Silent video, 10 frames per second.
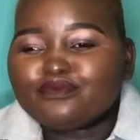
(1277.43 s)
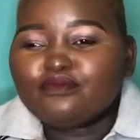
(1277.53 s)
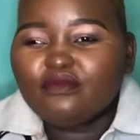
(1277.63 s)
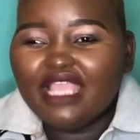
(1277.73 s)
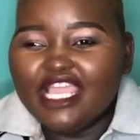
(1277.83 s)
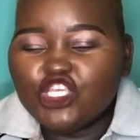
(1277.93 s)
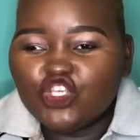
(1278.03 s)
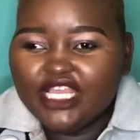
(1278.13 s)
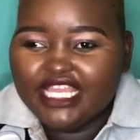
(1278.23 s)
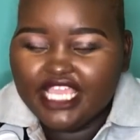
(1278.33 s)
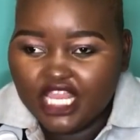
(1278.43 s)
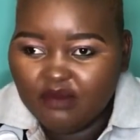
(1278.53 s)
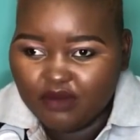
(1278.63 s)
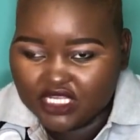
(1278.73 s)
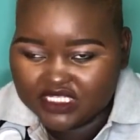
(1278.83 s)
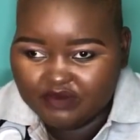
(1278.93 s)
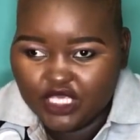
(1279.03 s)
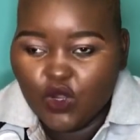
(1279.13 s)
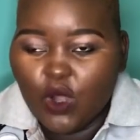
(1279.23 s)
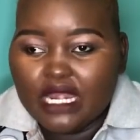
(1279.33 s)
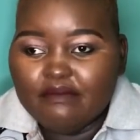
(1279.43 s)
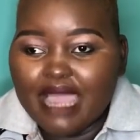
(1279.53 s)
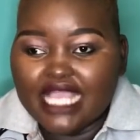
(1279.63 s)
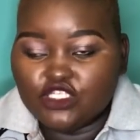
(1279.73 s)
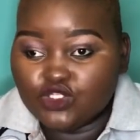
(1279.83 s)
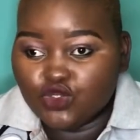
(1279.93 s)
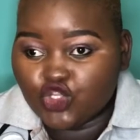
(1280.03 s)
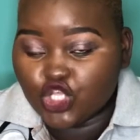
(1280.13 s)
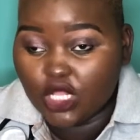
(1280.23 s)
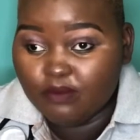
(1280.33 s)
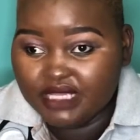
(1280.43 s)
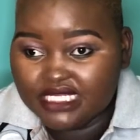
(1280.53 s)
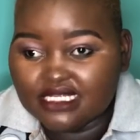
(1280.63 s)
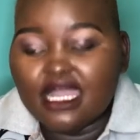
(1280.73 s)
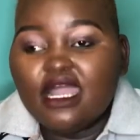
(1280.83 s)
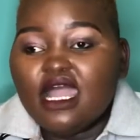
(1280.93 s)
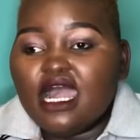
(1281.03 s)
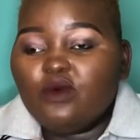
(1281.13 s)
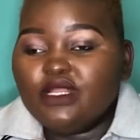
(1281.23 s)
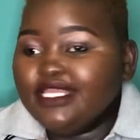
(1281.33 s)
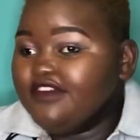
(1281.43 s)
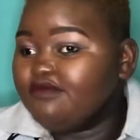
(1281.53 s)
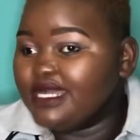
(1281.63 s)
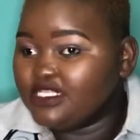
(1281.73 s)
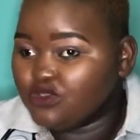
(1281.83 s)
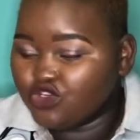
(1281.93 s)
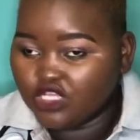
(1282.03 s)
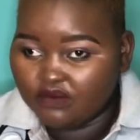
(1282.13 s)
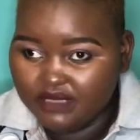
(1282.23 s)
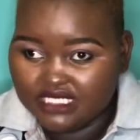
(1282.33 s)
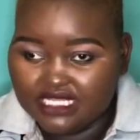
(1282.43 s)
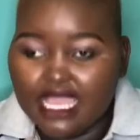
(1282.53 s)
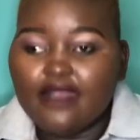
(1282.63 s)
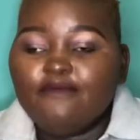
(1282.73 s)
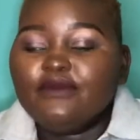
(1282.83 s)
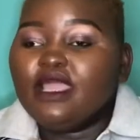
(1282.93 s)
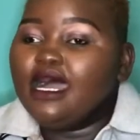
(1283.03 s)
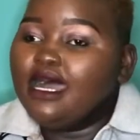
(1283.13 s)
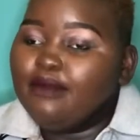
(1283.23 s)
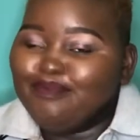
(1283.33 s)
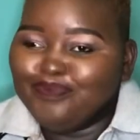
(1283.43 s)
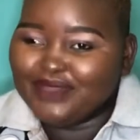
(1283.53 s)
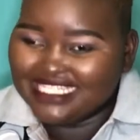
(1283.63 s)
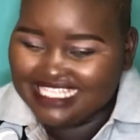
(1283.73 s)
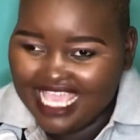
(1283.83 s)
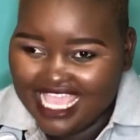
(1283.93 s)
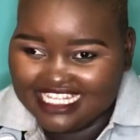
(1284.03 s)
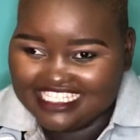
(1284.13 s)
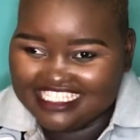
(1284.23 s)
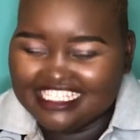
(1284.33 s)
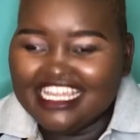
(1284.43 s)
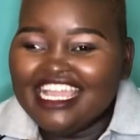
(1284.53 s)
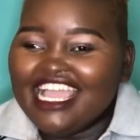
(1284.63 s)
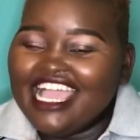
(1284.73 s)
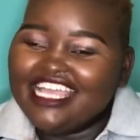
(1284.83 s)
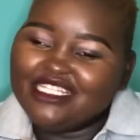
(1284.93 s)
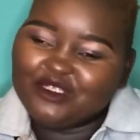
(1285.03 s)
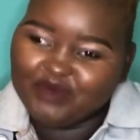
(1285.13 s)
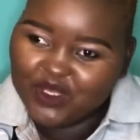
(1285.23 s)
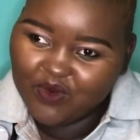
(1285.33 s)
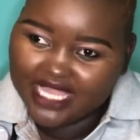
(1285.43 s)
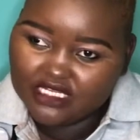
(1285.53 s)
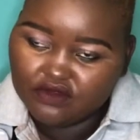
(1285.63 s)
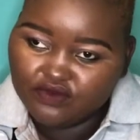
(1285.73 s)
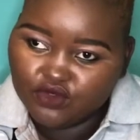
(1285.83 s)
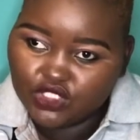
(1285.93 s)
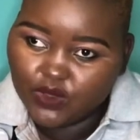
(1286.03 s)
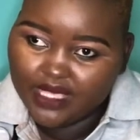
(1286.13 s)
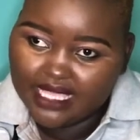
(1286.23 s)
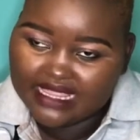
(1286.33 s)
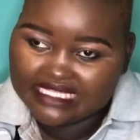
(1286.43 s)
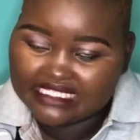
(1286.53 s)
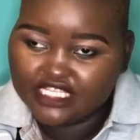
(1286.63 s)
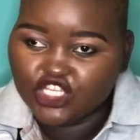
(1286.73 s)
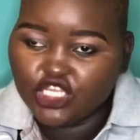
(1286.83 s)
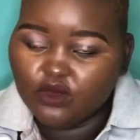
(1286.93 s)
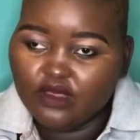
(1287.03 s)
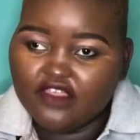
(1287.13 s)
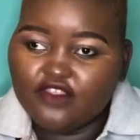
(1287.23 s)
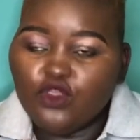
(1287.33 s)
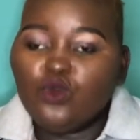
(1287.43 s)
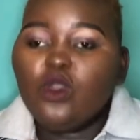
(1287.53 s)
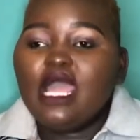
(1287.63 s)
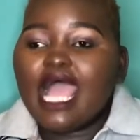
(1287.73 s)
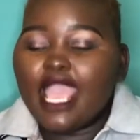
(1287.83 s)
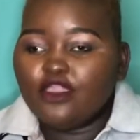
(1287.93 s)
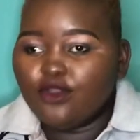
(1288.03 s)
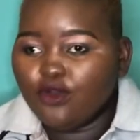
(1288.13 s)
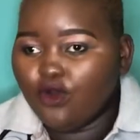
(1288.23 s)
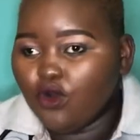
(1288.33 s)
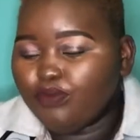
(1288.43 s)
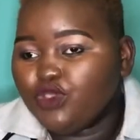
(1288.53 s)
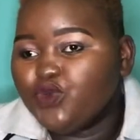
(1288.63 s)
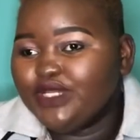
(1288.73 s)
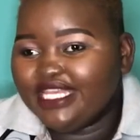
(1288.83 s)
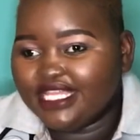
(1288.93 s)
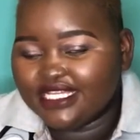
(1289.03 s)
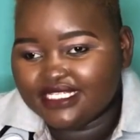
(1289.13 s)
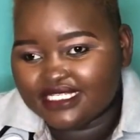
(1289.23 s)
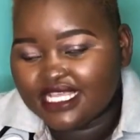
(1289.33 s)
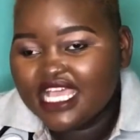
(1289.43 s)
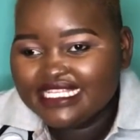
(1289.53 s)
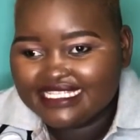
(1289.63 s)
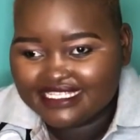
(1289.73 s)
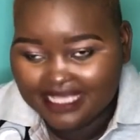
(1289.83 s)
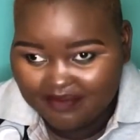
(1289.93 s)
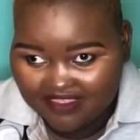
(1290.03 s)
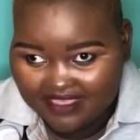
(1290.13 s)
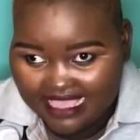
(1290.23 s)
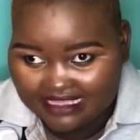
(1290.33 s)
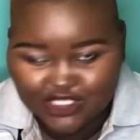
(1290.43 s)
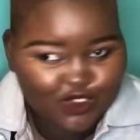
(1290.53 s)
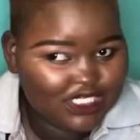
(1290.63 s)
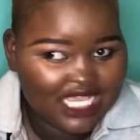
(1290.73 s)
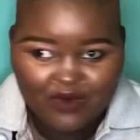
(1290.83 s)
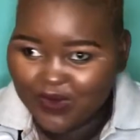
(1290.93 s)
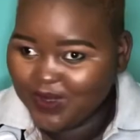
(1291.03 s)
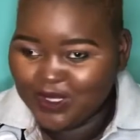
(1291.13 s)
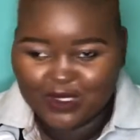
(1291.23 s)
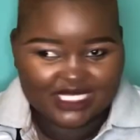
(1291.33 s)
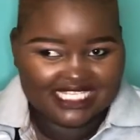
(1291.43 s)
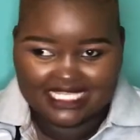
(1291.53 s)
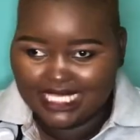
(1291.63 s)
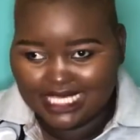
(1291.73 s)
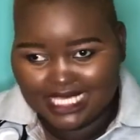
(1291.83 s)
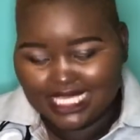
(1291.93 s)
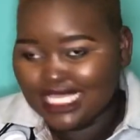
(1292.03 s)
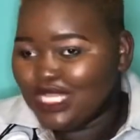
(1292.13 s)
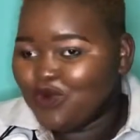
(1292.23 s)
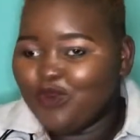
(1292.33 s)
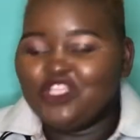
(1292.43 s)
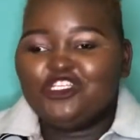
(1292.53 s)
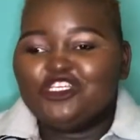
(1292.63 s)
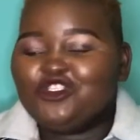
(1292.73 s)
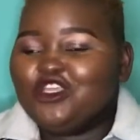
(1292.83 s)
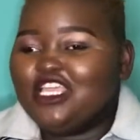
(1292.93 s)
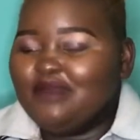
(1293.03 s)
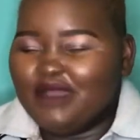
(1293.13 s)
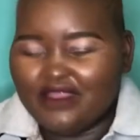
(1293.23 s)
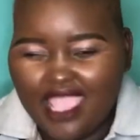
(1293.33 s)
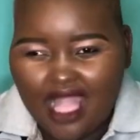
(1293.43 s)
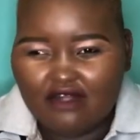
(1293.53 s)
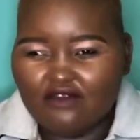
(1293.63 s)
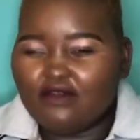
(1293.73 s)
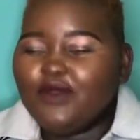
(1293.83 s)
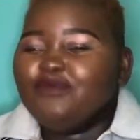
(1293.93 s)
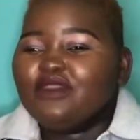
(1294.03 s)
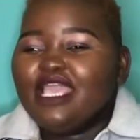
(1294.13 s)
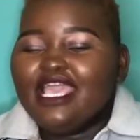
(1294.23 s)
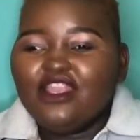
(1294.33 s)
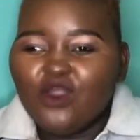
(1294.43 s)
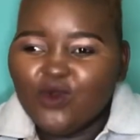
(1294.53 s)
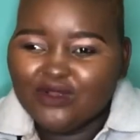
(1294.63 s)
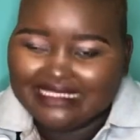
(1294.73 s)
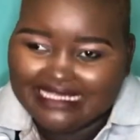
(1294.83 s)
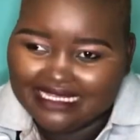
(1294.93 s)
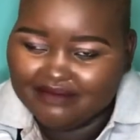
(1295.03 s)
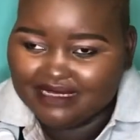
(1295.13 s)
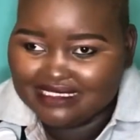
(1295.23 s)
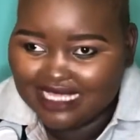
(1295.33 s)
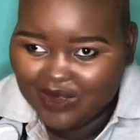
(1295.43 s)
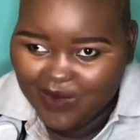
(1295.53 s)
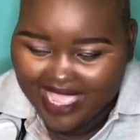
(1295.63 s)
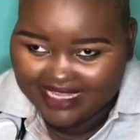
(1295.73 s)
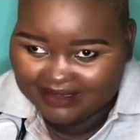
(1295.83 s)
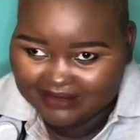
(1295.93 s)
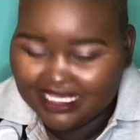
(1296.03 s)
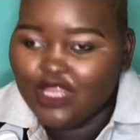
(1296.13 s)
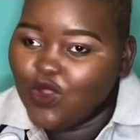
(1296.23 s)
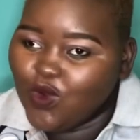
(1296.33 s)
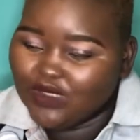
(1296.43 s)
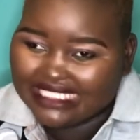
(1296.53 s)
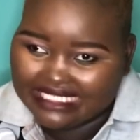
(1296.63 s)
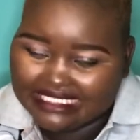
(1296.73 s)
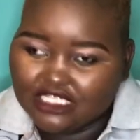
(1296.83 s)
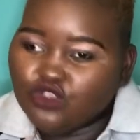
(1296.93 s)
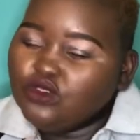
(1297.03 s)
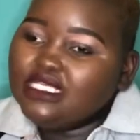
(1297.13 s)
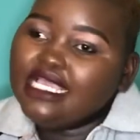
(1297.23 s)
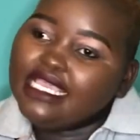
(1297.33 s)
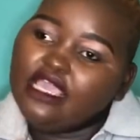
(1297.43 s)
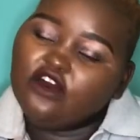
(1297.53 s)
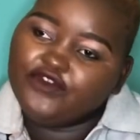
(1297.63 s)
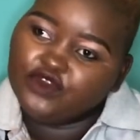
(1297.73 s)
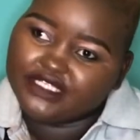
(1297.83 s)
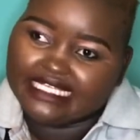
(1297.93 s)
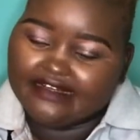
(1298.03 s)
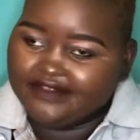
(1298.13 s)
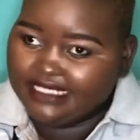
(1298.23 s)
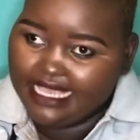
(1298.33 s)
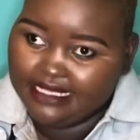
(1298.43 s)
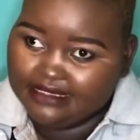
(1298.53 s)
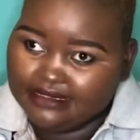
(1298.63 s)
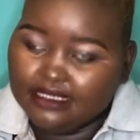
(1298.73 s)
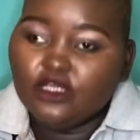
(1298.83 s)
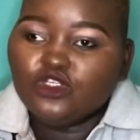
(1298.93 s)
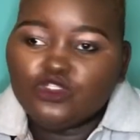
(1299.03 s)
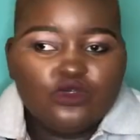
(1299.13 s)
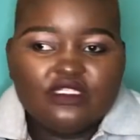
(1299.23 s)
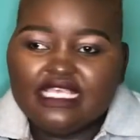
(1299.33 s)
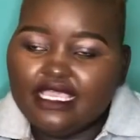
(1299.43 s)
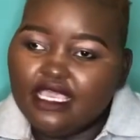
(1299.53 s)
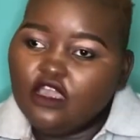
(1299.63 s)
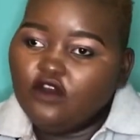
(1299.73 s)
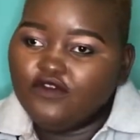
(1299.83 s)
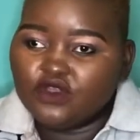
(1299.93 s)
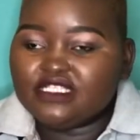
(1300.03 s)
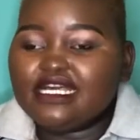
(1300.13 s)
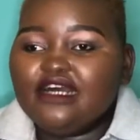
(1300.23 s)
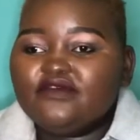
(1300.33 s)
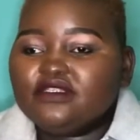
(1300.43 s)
actually inbox me on my social media. I will leave my social media tags. It's been wonderful doing this session with you. I hope you learned something. Today we were not singing, we were just talking about health. Elokugcina bazalwane, elokugcina. Do take care of yourselves, guys. Do take care of yourselves.